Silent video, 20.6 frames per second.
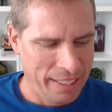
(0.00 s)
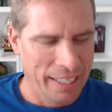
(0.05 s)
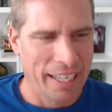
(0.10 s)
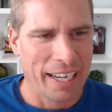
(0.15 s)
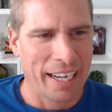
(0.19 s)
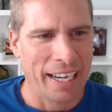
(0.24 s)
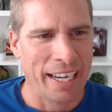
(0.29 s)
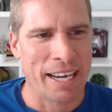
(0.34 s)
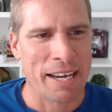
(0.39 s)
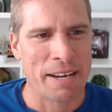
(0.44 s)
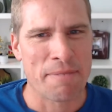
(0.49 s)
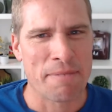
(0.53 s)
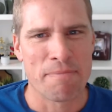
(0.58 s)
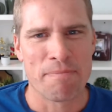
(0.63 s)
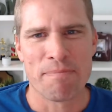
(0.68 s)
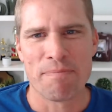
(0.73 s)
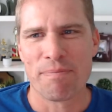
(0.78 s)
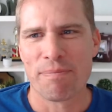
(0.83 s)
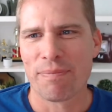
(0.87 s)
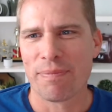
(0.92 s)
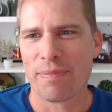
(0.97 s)

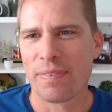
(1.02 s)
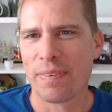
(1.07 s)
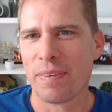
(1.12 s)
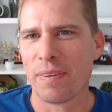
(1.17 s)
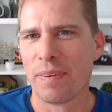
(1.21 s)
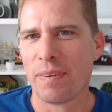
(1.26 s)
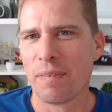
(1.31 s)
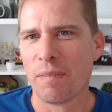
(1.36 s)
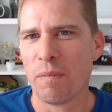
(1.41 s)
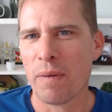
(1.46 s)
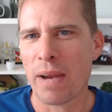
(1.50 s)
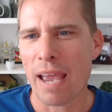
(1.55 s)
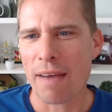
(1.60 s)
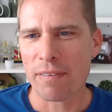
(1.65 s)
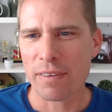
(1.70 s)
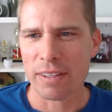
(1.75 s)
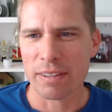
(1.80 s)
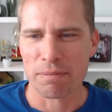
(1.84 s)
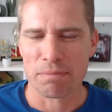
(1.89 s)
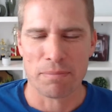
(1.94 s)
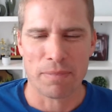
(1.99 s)
we have
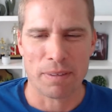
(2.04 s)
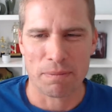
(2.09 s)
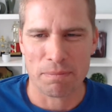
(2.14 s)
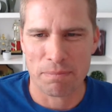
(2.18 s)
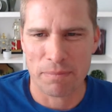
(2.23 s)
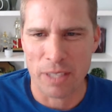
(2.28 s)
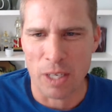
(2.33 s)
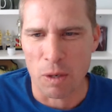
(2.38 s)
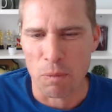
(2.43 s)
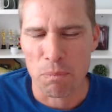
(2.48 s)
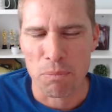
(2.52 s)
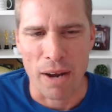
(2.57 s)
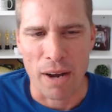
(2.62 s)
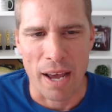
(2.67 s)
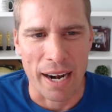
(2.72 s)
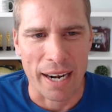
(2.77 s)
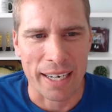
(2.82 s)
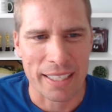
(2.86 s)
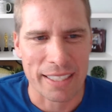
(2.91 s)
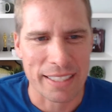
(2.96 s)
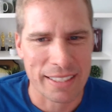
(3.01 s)
a
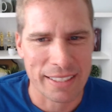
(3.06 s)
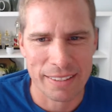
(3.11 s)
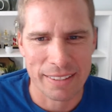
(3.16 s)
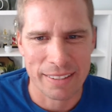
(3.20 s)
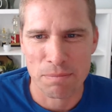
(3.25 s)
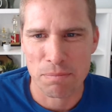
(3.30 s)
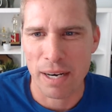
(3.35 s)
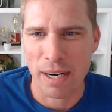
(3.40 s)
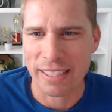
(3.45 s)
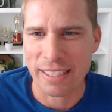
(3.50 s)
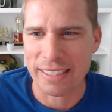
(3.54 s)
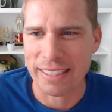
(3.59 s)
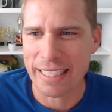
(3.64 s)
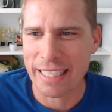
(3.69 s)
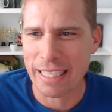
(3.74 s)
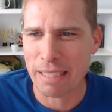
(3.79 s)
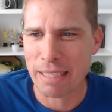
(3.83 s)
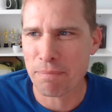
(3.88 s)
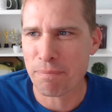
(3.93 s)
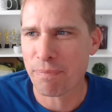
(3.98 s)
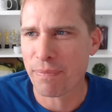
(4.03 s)
product
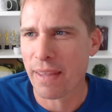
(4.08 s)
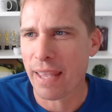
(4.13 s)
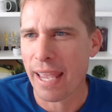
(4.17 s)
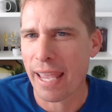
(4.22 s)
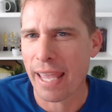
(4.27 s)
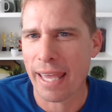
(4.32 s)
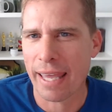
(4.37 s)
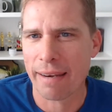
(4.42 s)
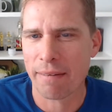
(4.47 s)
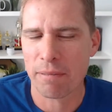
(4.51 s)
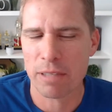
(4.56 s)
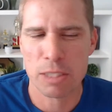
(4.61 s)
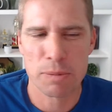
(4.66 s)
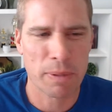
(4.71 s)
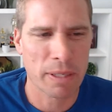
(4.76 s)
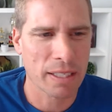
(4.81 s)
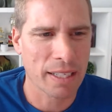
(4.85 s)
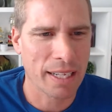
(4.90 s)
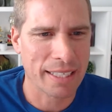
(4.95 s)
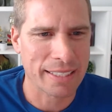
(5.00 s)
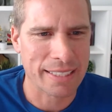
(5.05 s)
team, and we
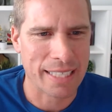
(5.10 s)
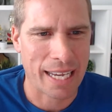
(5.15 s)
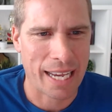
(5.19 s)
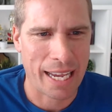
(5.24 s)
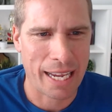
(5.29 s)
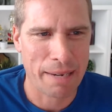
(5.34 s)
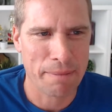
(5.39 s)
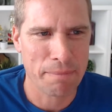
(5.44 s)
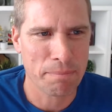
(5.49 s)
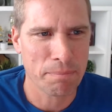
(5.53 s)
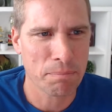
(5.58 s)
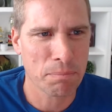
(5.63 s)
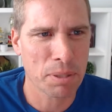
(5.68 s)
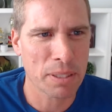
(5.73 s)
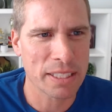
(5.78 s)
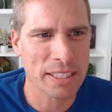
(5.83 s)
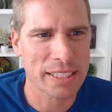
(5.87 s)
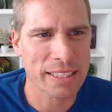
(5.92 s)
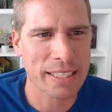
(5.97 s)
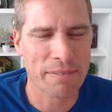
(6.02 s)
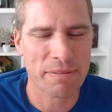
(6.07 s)
spend a lot of time
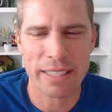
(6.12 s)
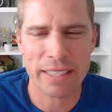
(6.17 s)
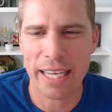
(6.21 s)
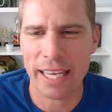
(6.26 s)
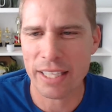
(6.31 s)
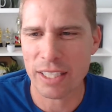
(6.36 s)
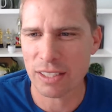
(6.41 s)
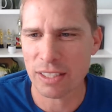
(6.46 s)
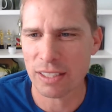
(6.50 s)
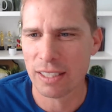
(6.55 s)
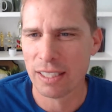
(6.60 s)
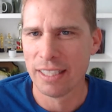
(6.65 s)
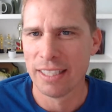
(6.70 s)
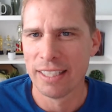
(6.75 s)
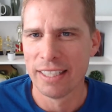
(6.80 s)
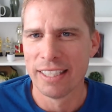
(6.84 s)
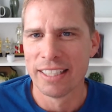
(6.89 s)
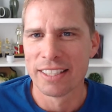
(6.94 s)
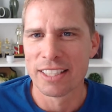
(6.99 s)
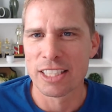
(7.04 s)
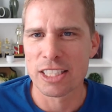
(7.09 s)
putting stuff together.
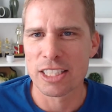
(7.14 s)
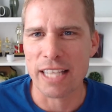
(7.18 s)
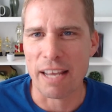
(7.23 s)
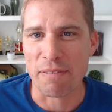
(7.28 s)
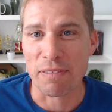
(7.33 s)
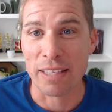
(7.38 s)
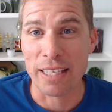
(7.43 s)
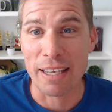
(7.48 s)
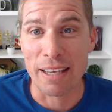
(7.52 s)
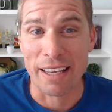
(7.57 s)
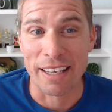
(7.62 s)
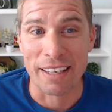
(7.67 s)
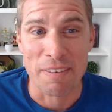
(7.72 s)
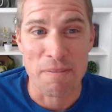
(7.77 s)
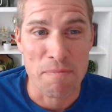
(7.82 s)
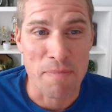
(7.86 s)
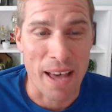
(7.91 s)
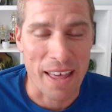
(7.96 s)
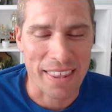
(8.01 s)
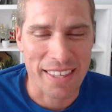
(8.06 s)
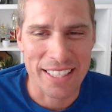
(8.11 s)
There's definitely a
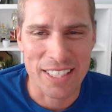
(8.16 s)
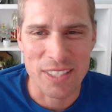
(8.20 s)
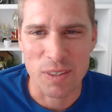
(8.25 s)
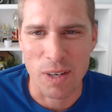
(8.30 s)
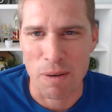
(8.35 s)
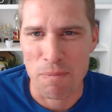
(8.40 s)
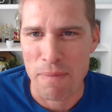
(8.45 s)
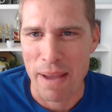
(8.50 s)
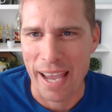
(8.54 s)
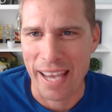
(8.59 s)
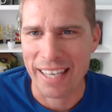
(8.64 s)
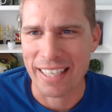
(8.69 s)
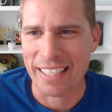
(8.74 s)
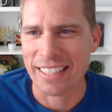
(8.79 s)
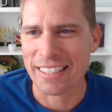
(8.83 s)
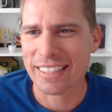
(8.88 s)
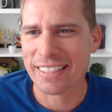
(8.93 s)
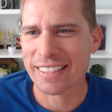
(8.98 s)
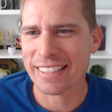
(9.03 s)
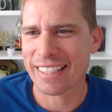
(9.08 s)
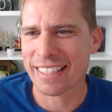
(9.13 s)
method to our
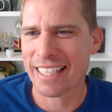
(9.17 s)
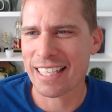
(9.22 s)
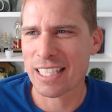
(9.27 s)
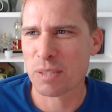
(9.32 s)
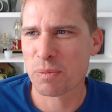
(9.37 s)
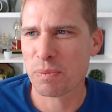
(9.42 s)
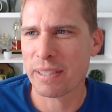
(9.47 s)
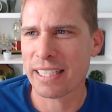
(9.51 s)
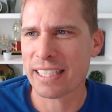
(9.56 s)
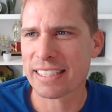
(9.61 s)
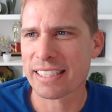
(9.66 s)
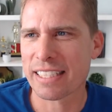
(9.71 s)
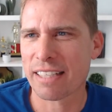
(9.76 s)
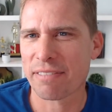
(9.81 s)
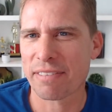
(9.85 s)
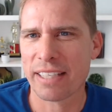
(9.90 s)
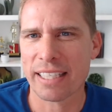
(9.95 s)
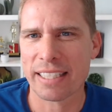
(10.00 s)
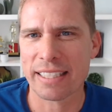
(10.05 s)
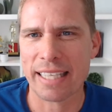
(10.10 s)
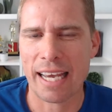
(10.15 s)
madness as we get stuff
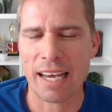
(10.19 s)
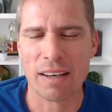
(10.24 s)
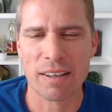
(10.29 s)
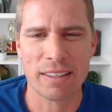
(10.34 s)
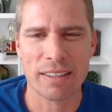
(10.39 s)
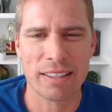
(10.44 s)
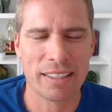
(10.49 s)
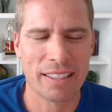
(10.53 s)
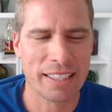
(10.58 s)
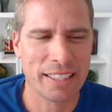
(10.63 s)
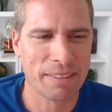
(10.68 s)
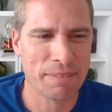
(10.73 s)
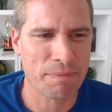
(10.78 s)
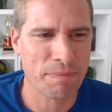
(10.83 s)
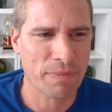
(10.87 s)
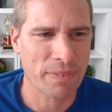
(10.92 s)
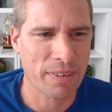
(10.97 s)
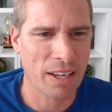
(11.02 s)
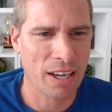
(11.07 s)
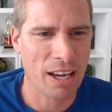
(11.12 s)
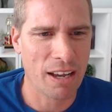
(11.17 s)
kicked out,
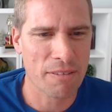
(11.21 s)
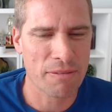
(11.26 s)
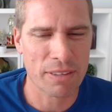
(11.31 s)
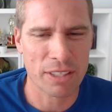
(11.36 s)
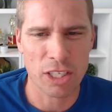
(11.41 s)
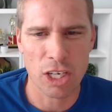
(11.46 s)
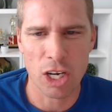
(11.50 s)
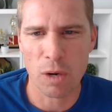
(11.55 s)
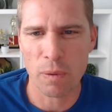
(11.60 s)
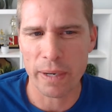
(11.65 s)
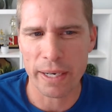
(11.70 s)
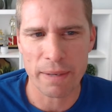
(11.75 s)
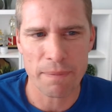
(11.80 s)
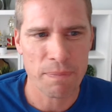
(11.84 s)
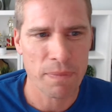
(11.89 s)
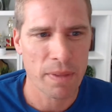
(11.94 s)
off and going.